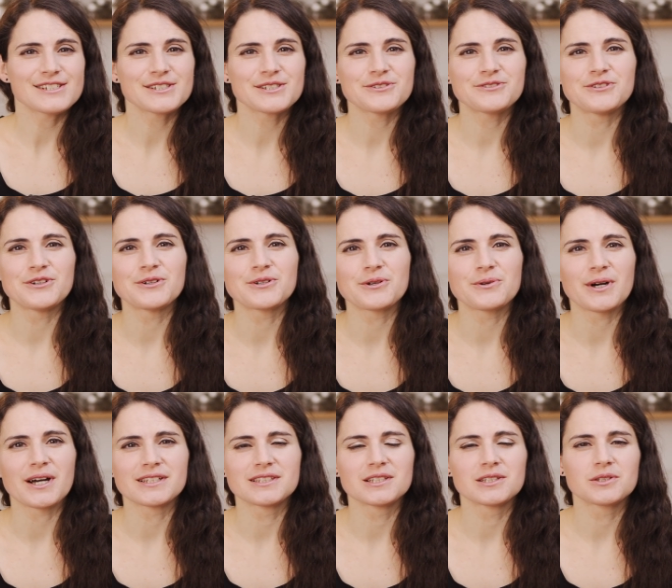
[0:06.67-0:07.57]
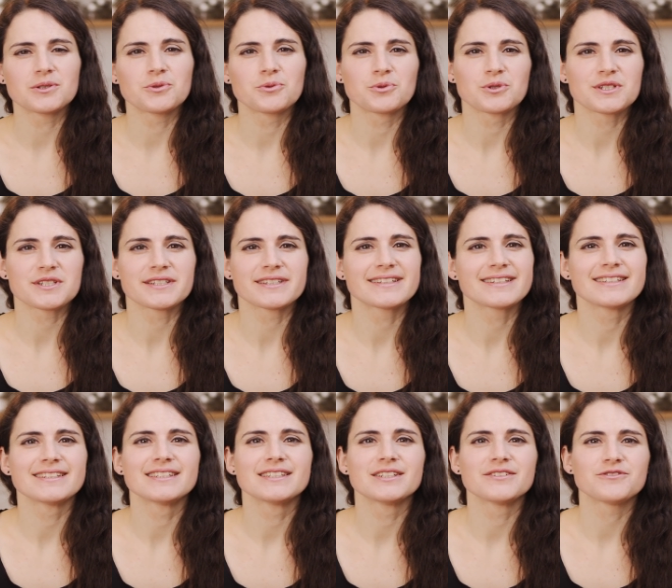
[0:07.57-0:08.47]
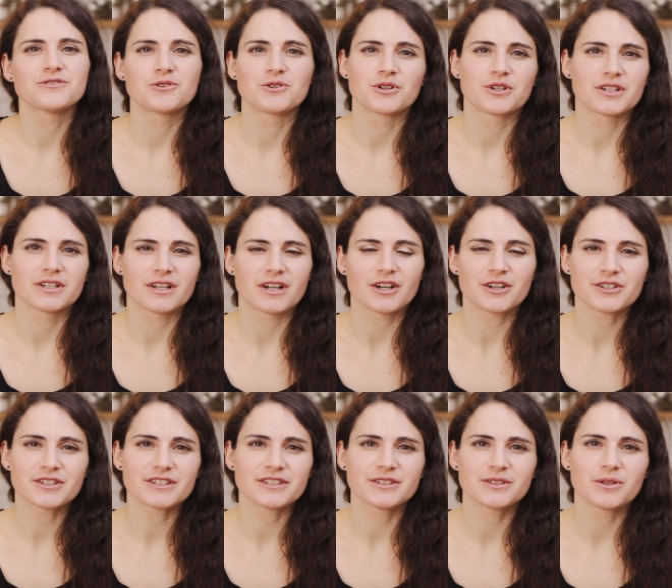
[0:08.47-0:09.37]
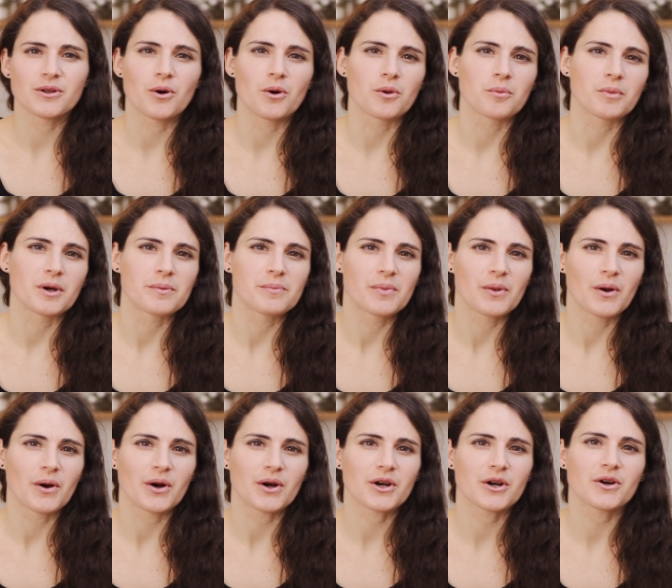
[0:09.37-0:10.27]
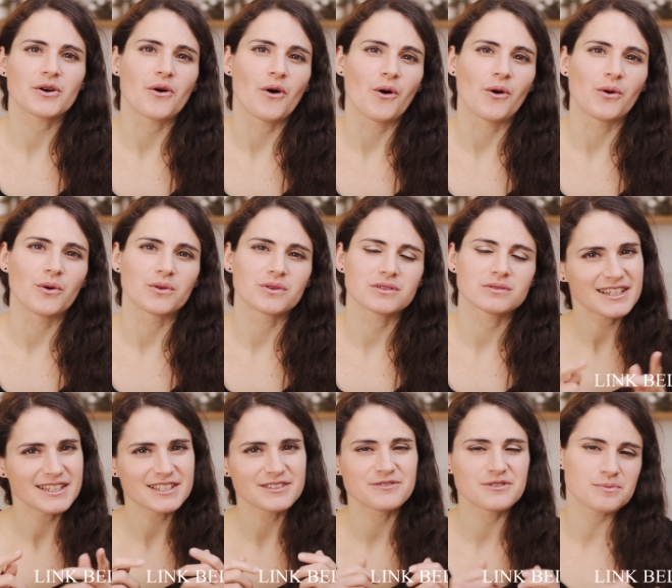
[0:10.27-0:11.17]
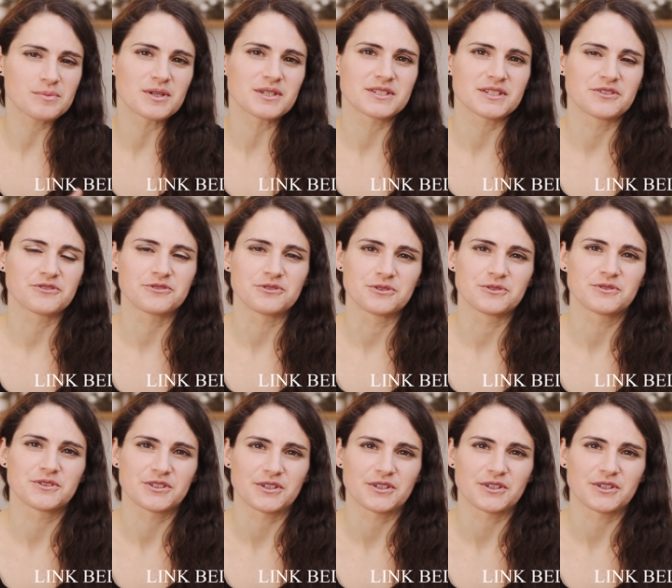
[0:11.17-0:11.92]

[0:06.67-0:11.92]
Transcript: is a photo I did recently for an article on my blog called Negative Space in Food